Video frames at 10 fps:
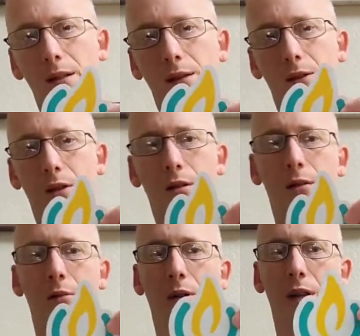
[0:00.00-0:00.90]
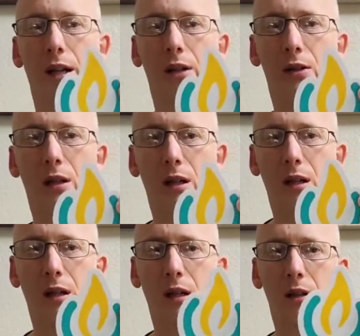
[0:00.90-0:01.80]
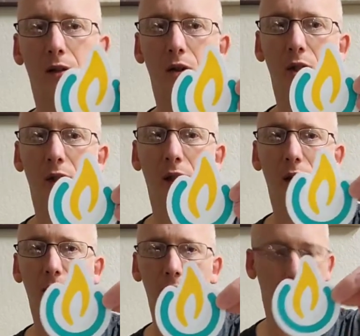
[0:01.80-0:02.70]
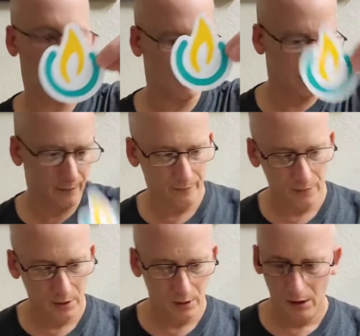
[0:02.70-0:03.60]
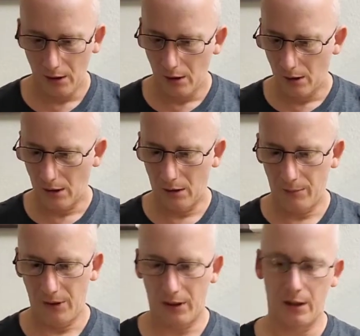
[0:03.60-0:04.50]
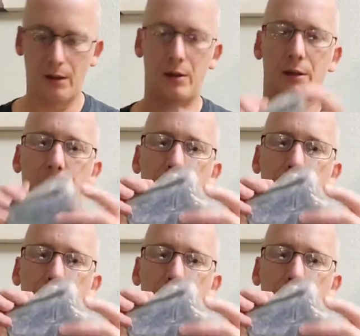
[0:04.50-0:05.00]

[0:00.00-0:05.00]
sticker with the hashtag energy everywhere. Um, you get,